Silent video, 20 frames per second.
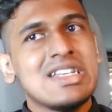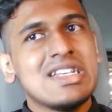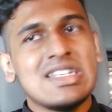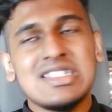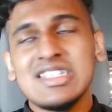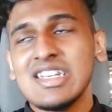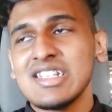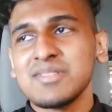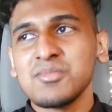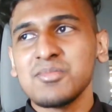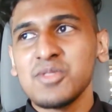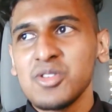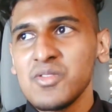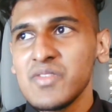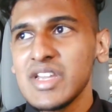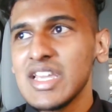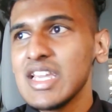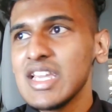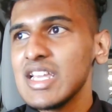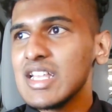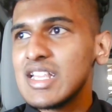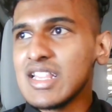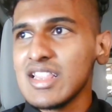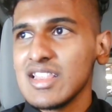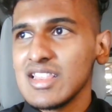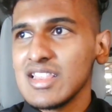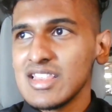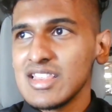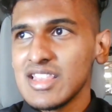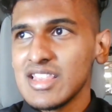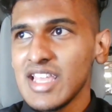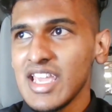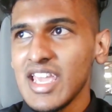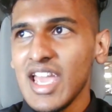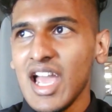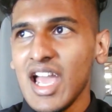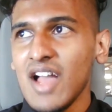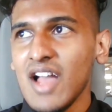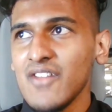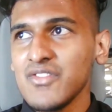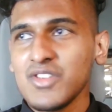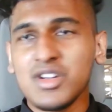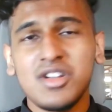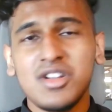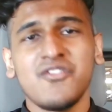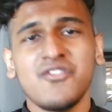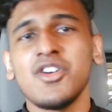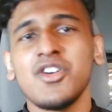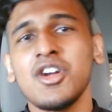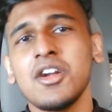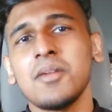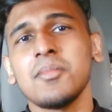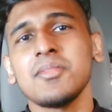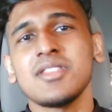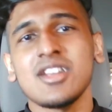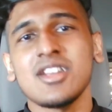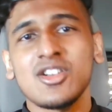In this movie, they have confirmed